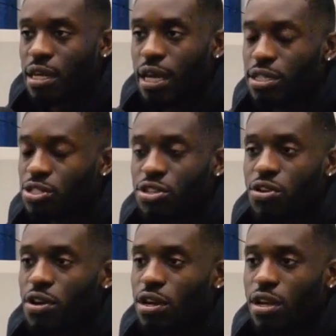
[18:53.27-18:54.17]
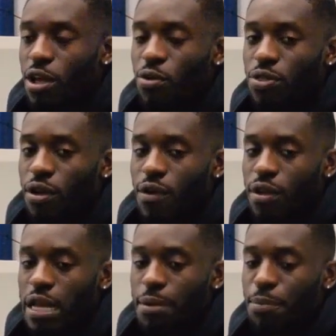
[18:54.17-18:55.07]
and just turn that whole thing
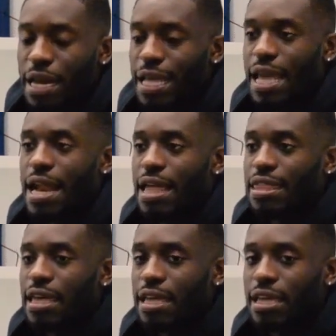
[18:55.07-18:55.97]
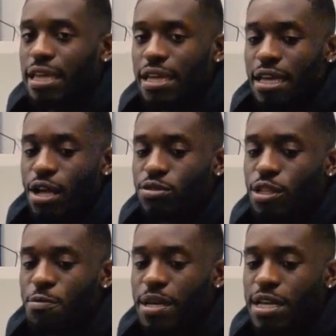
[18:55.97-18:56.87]
around. But again, I think it was a
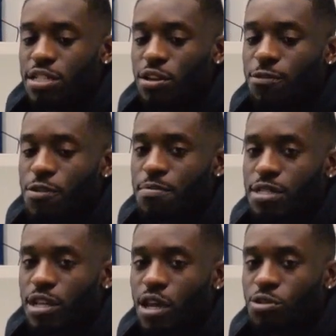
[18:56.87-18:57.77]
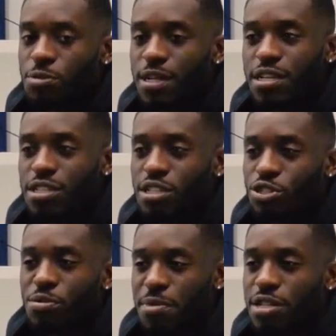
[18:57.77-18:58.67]
little bit easier for him as a coach because of the
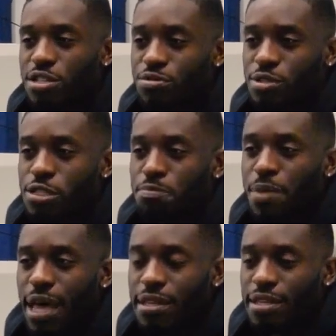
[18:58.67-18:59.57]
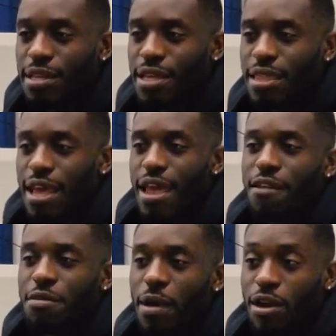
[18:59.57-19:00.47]
tremendous respect that
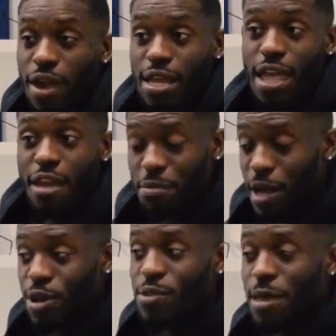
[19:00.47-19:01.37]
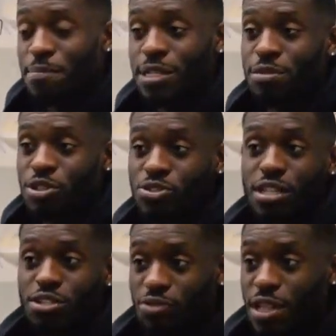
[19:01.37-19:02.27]
everybody on that pitch in Madrid is